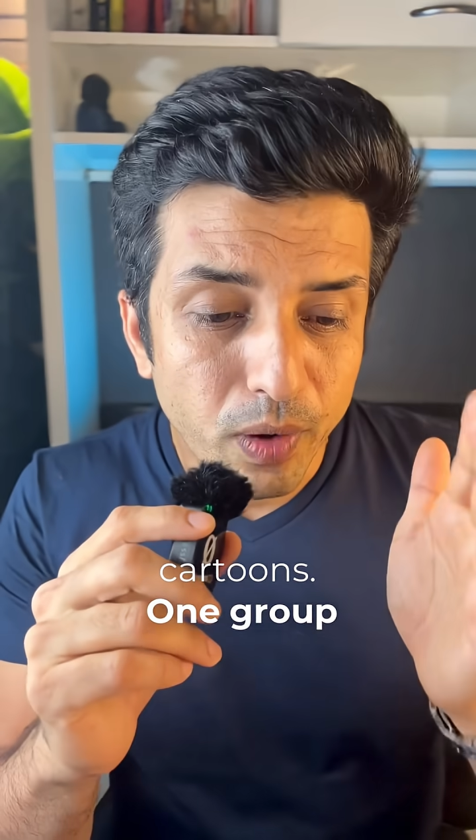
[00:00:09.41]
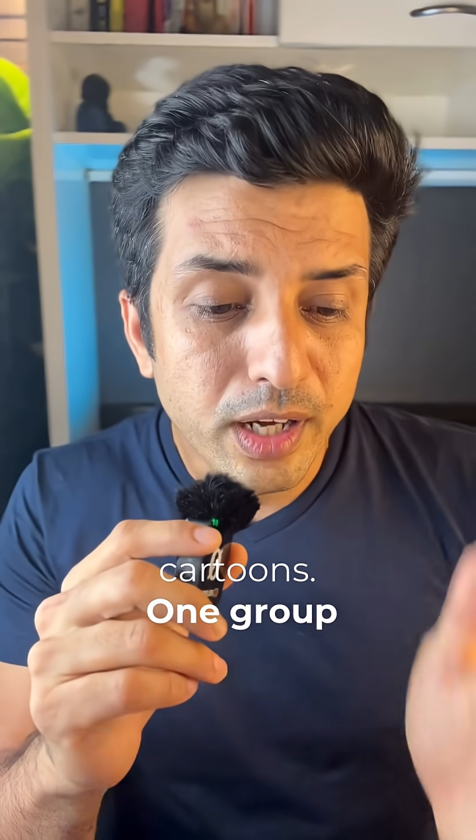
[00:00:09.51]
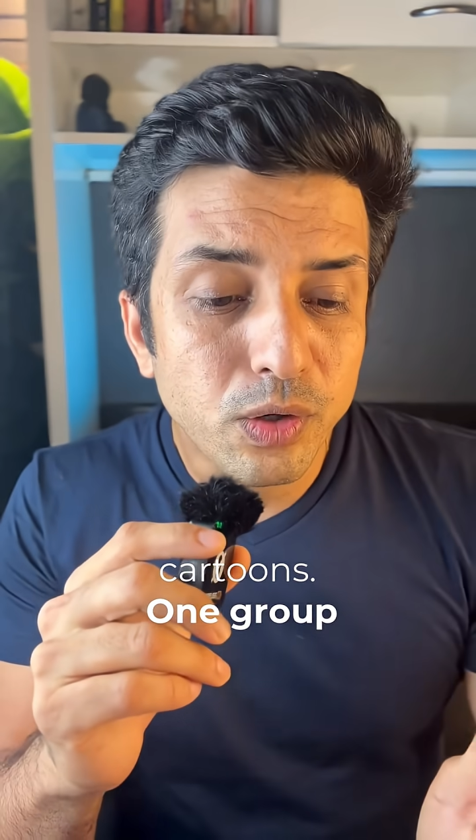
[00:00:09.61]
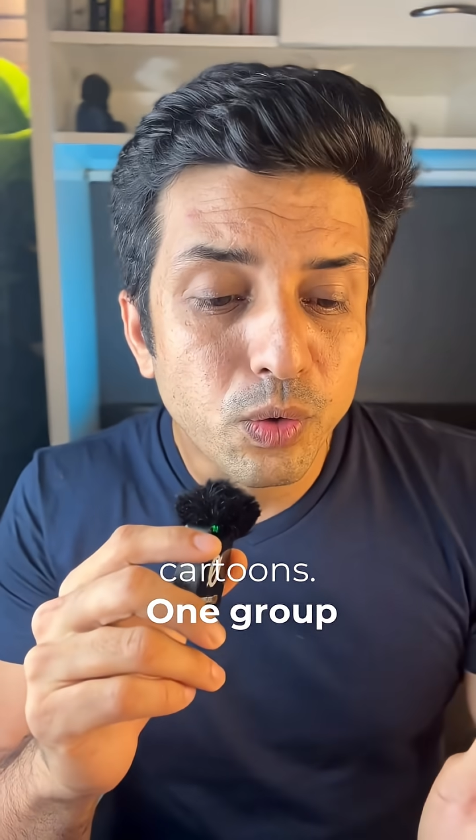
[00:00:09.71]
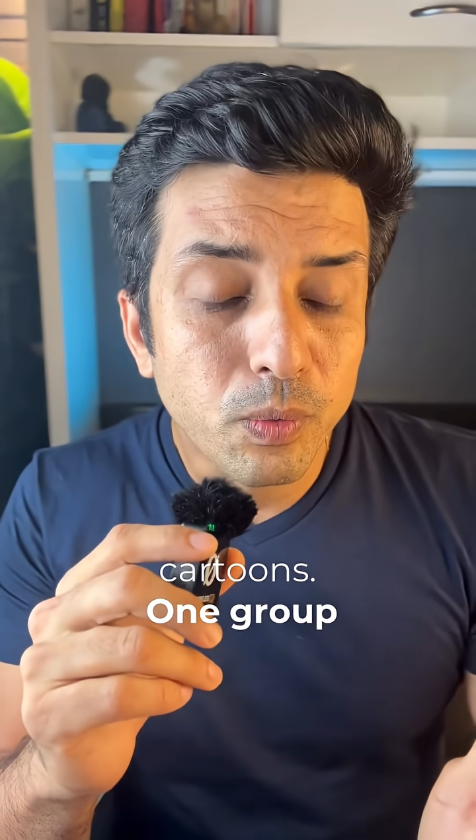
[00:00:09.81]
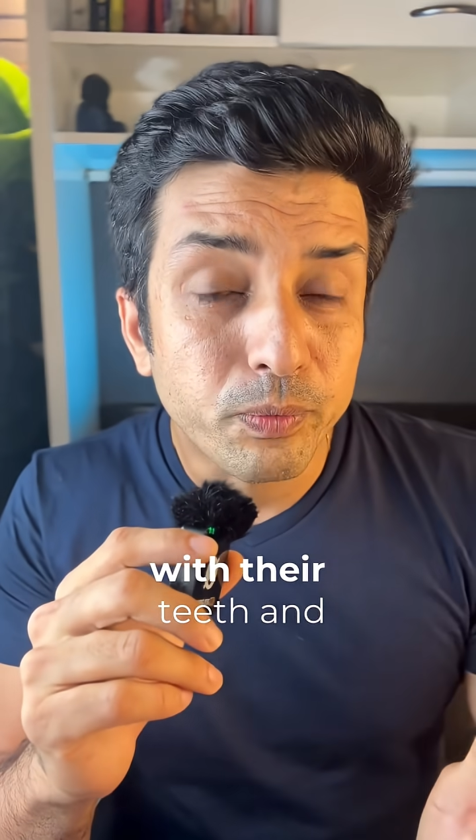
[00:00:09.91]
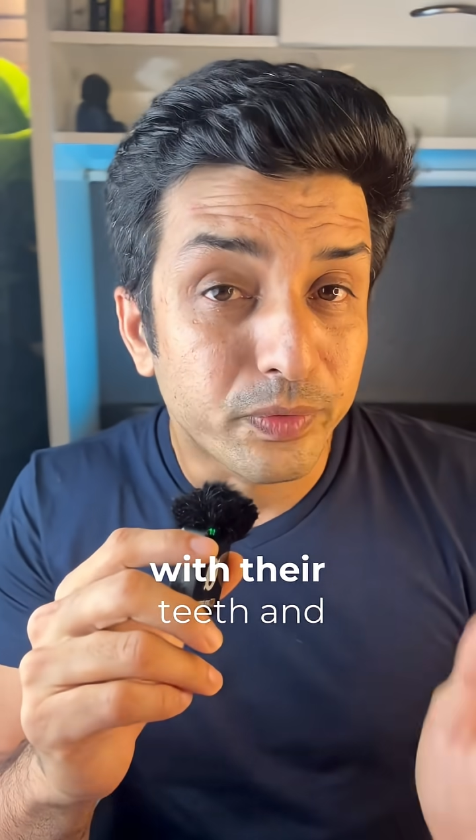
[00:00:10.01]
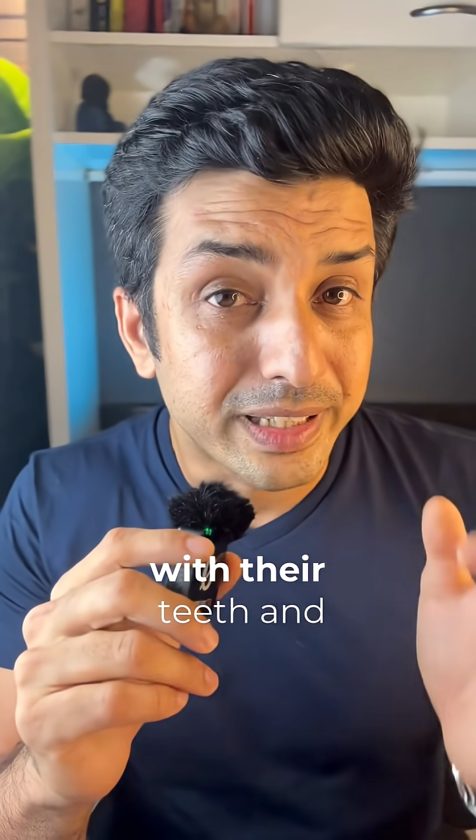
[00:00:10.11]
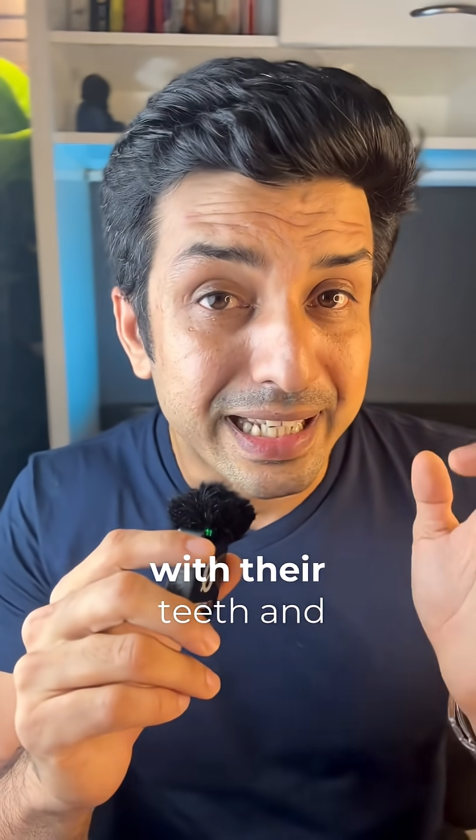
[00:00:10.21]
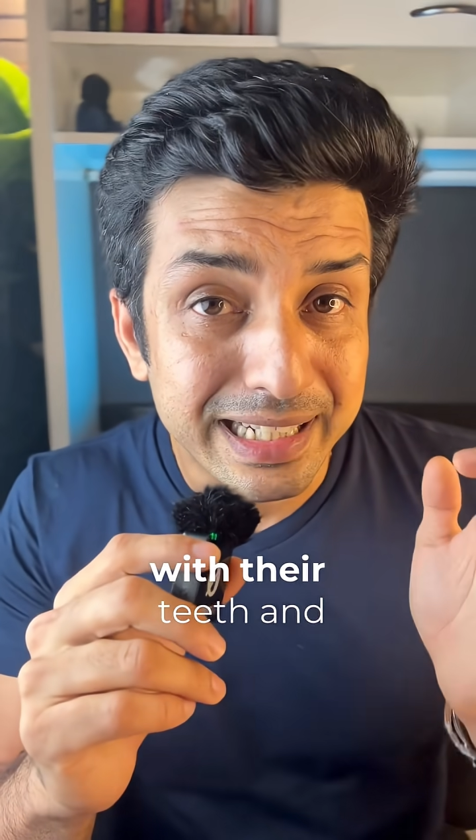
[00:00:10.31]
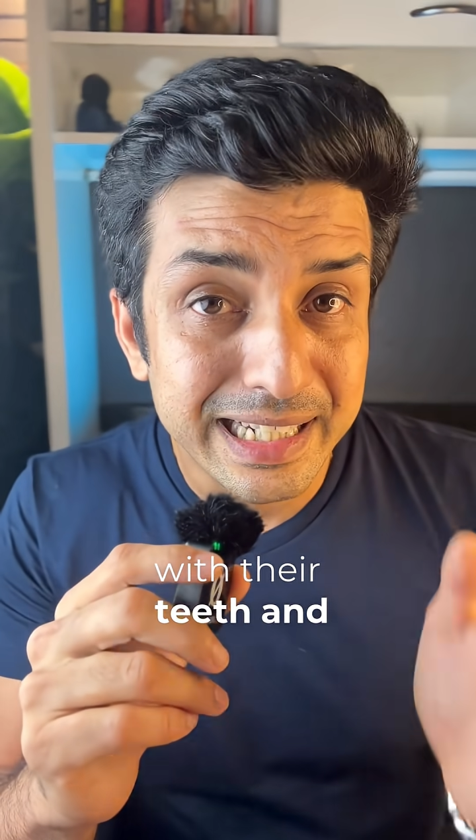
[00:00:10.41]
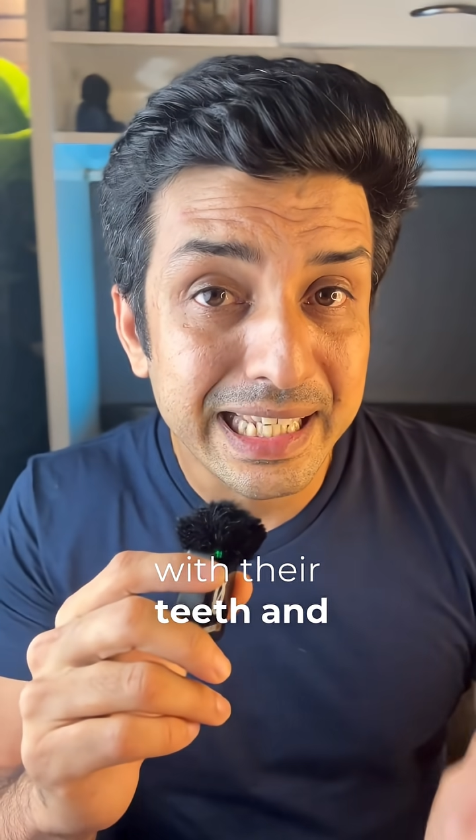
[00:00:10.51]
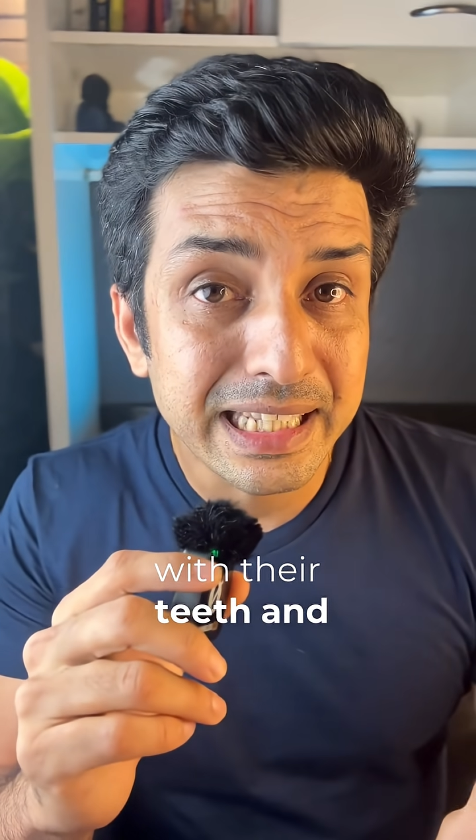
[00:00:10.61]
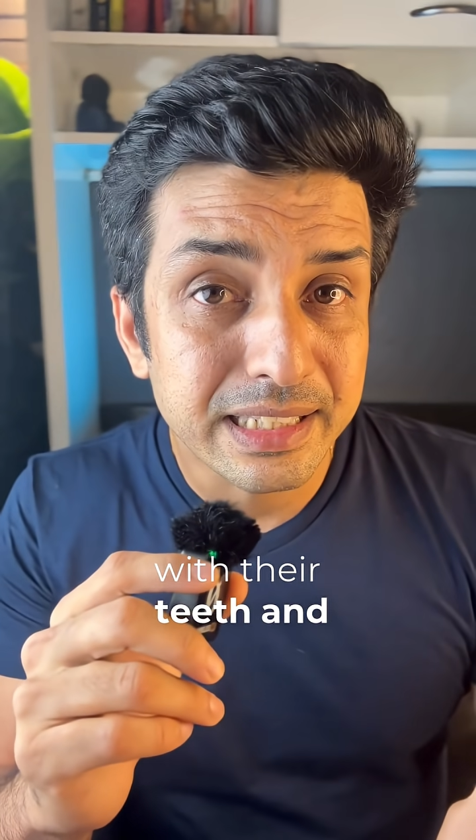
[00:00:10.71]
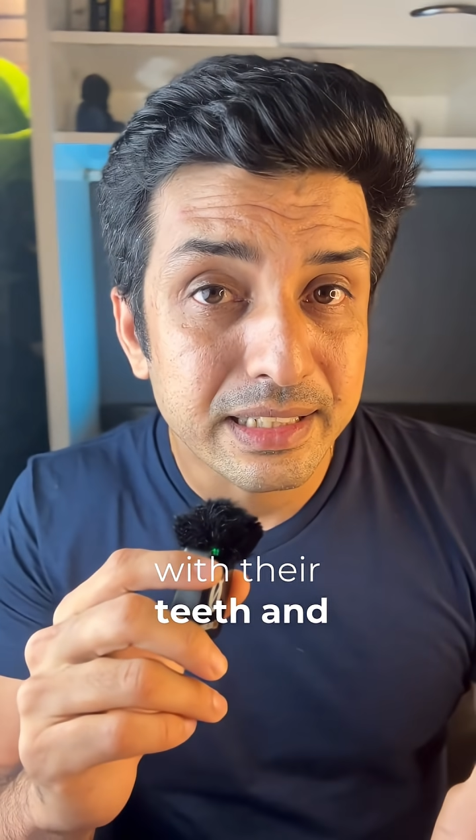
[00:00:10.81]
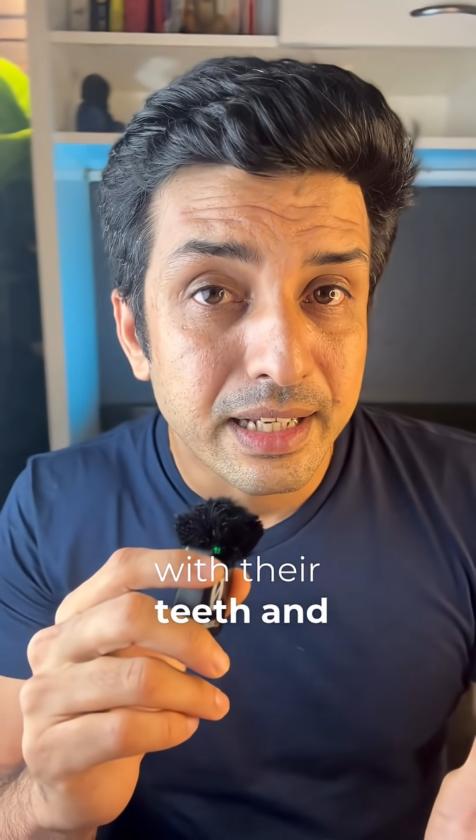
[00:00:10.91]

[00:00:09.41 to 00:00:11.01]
One group with their teeth